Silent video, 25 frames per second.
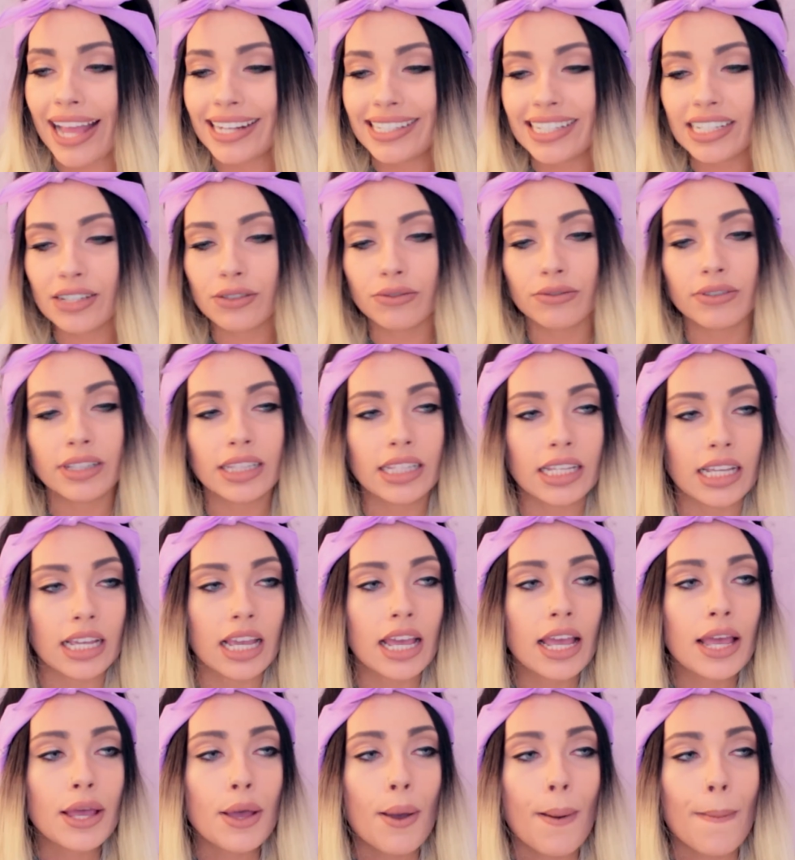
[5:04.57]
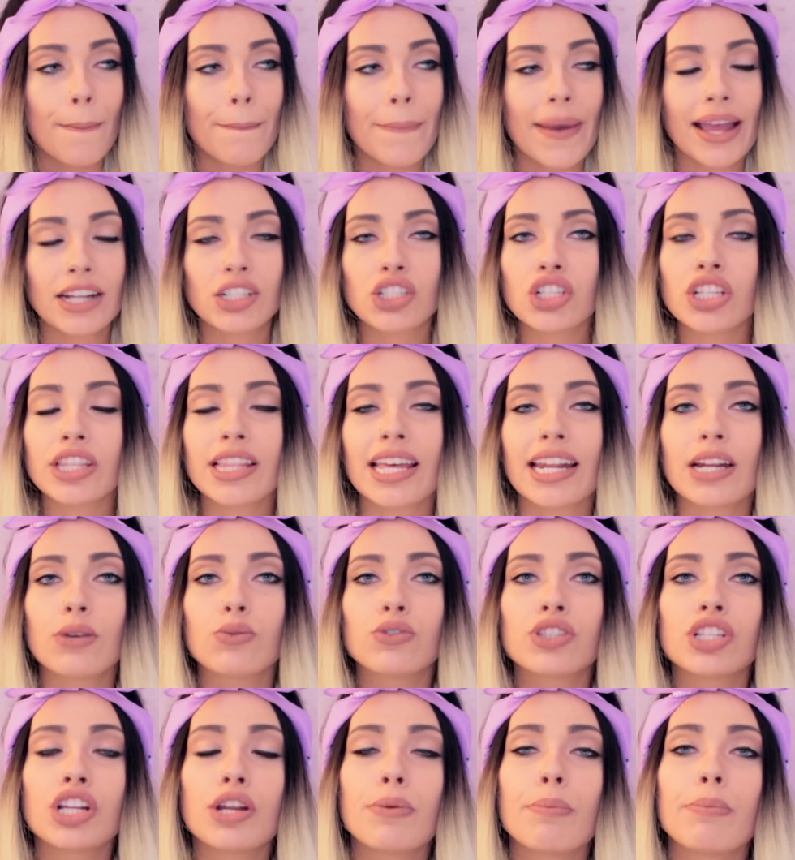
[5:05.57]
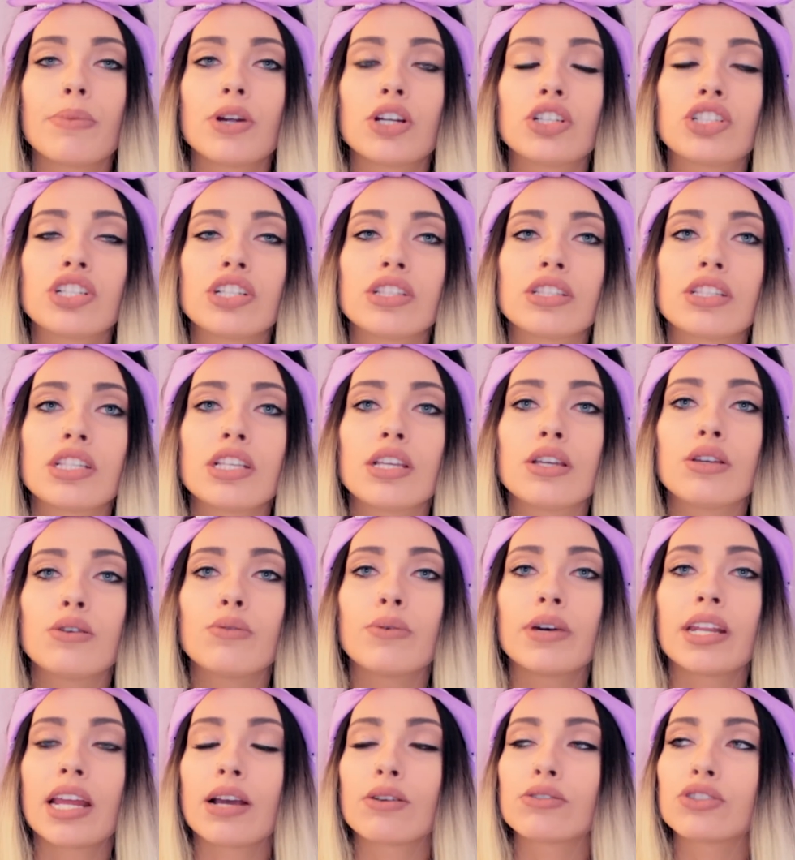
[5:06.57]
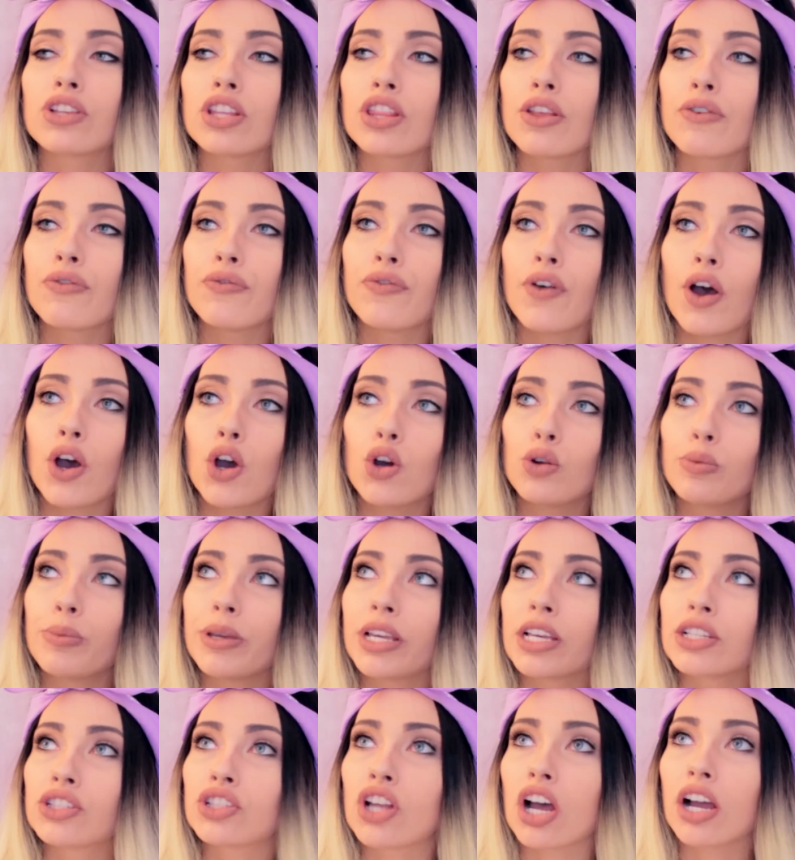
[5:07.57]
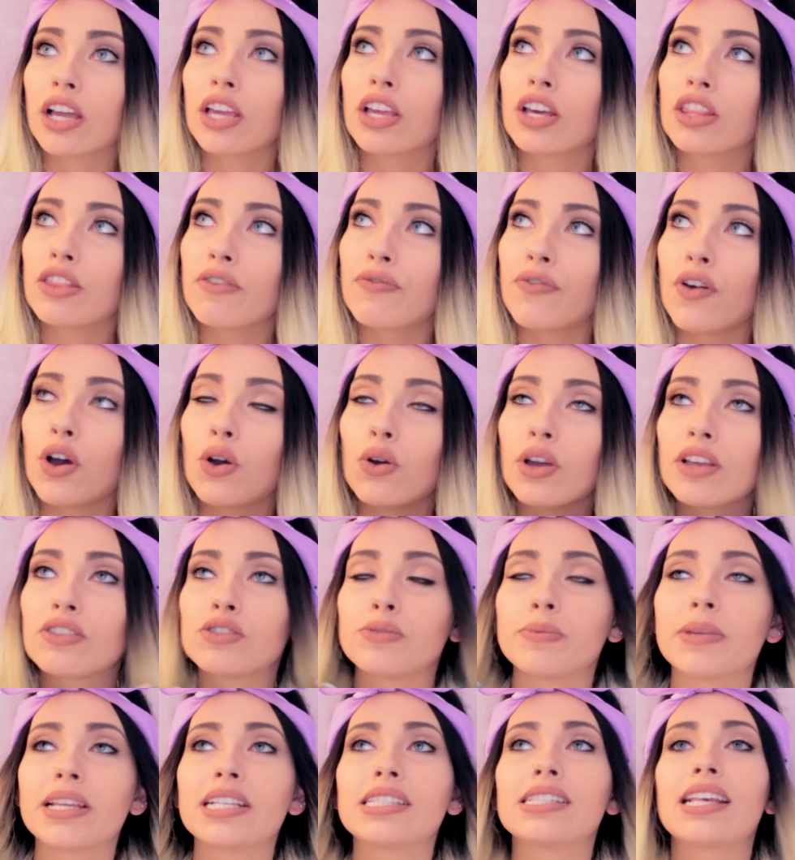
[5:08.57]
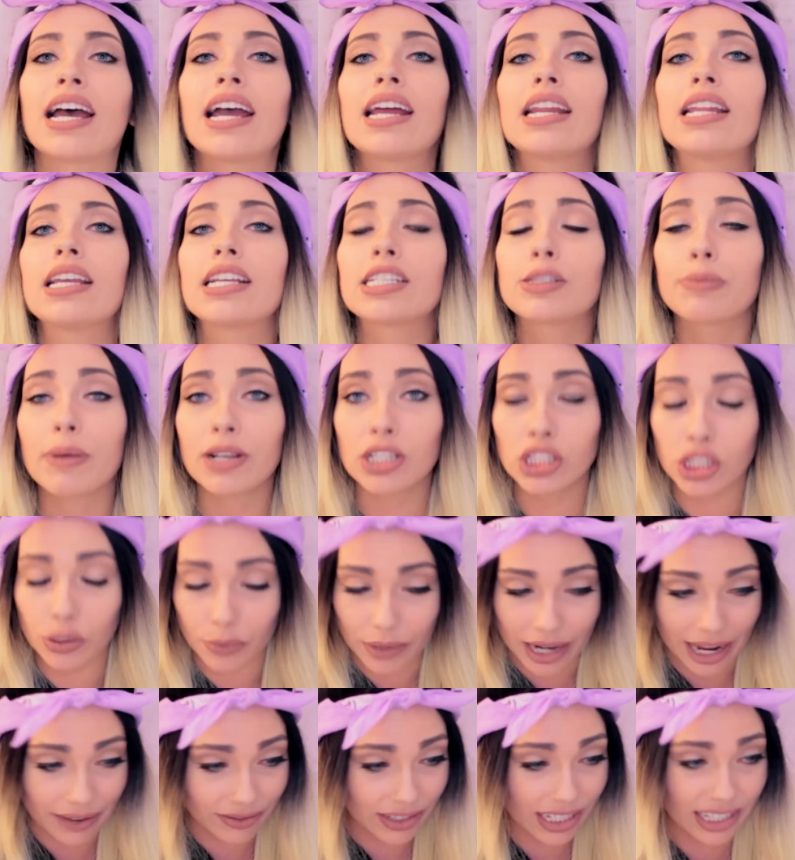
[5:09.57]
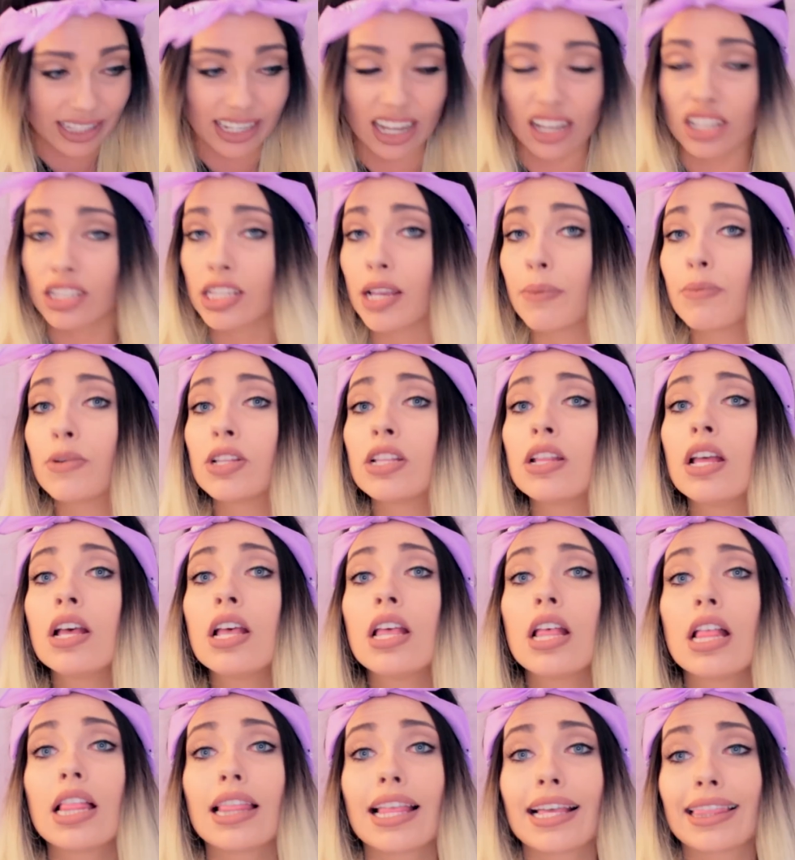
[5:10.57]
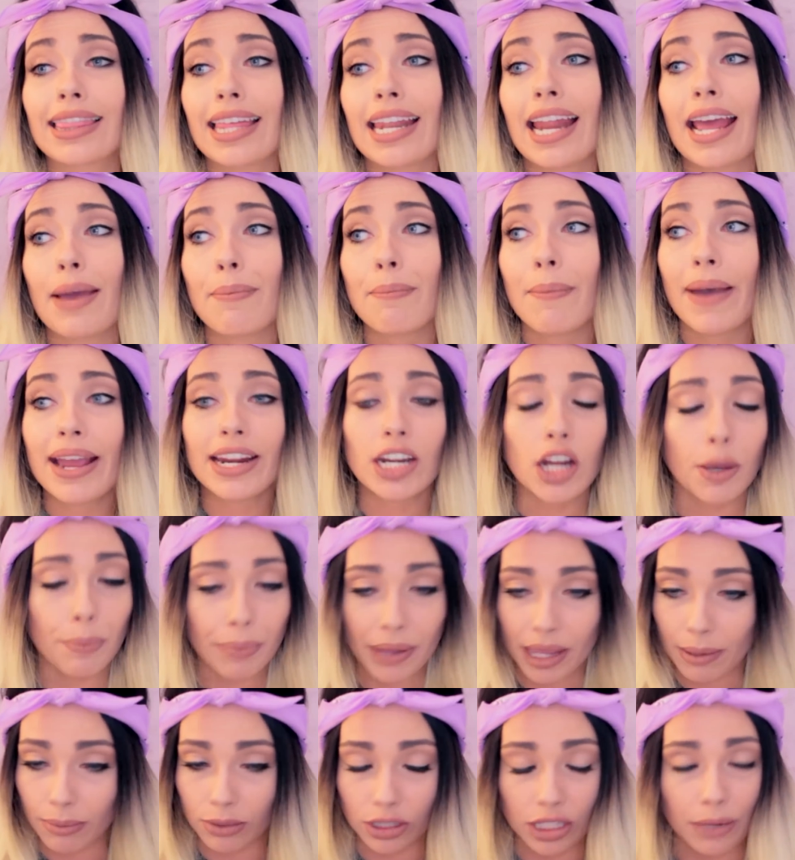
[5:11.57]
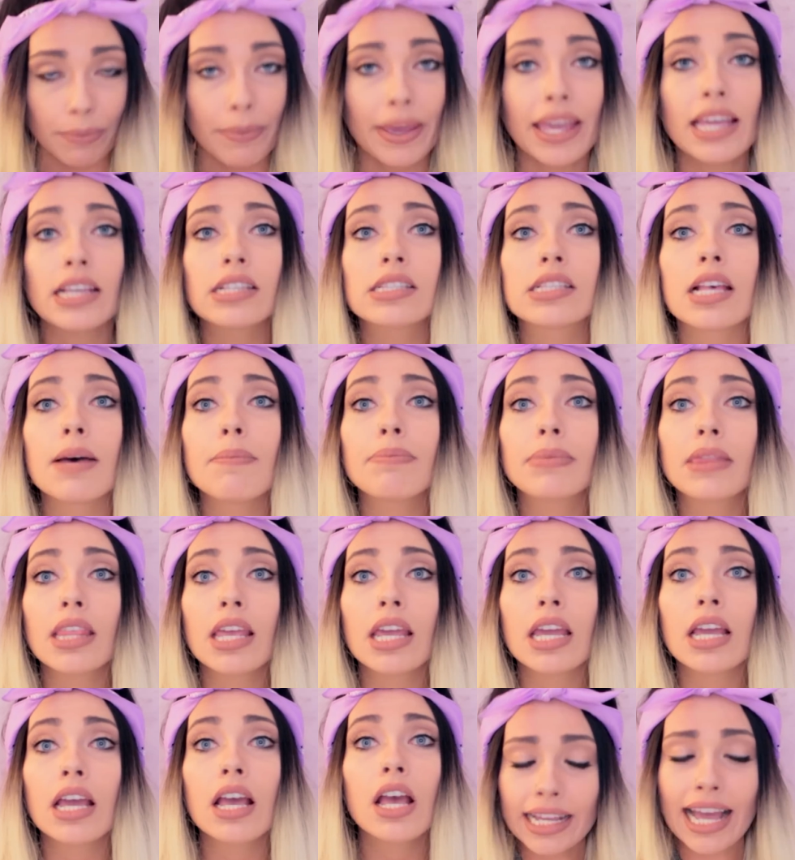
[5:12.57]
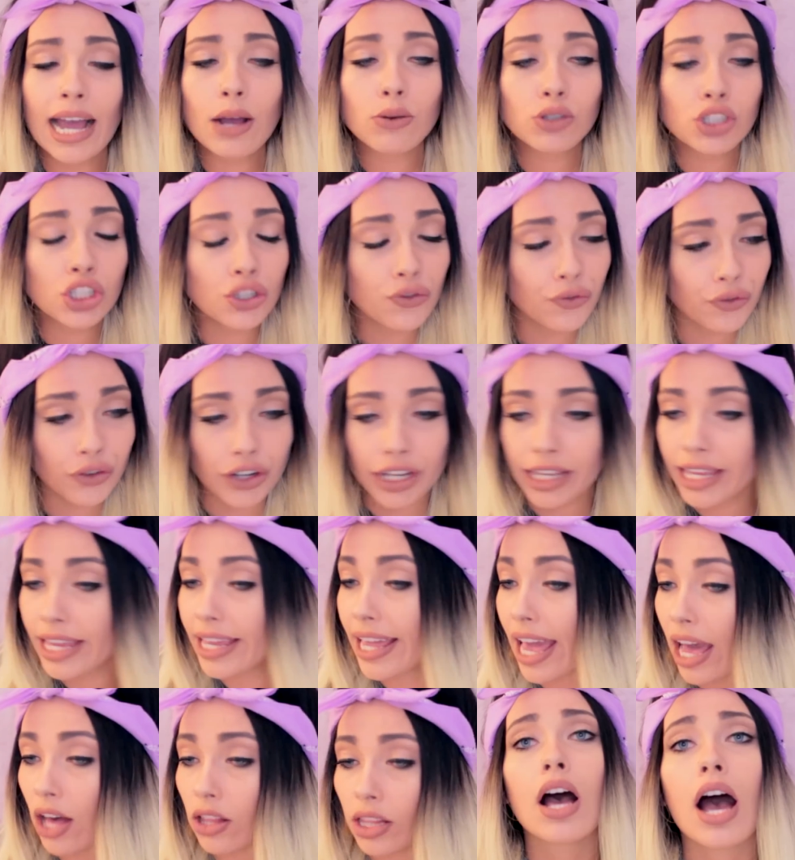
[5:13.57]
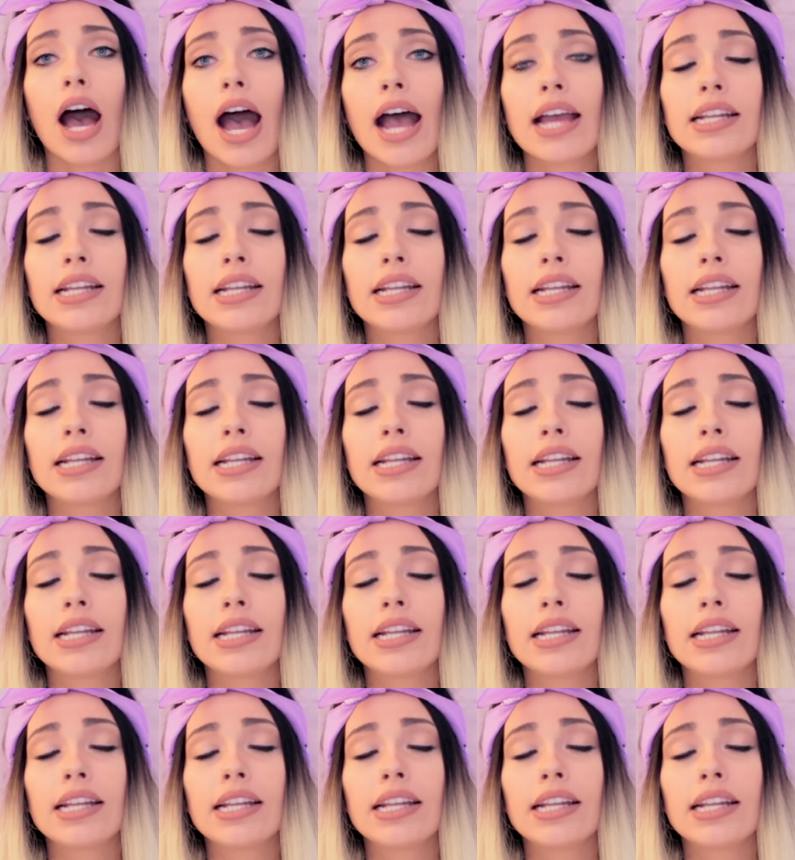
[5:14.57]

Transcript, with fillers: I didn't really mention that it was an emergency when I was on the phone because talking on the phone gives me anxiety, especially when I have to tell someone like that I might not be able to make something. Like I was just freaking out.